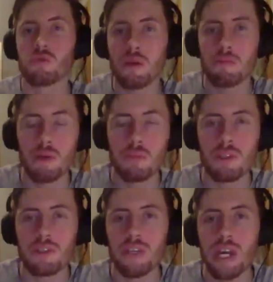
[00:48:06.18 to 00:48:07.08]
swipe up
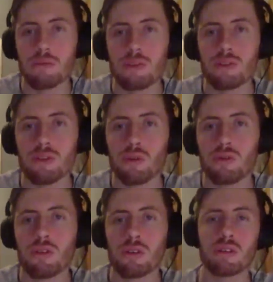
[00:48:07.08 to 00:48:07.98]
on this
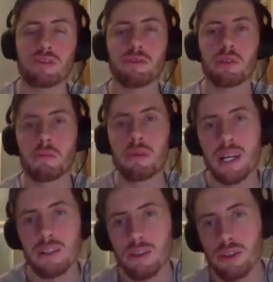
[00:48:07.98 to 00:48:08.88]
episode or go to freedom
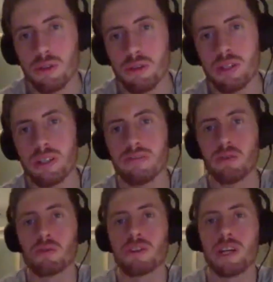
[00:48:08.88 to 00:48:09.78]
pack dot co dot U K
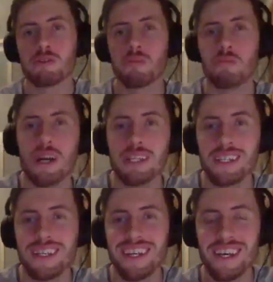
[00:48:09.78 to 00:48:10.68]
forward slash
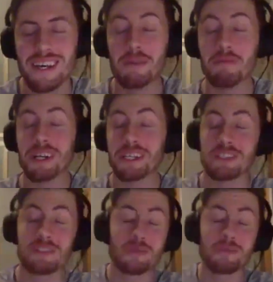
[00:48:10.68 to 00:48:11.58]
Mike. Mike,
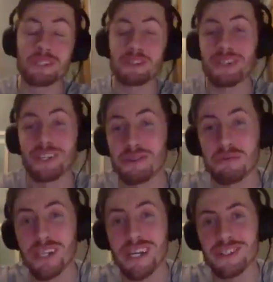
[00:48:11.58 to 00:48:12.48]
this has been such a
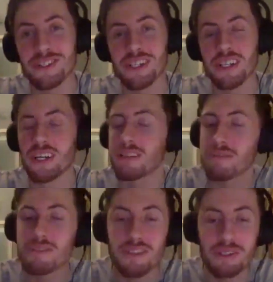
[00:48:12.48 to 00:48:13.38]
pleasure. I've
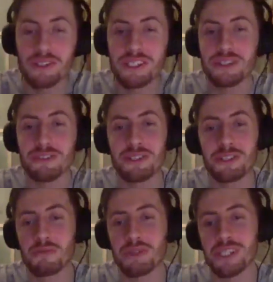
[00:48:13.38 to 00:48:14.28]
thoroughly
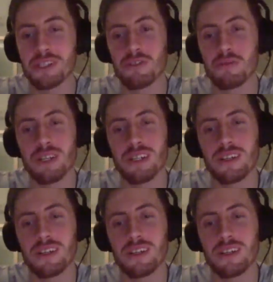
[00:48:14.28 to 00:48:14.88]
enjoyed speaking Thanks, to you, man.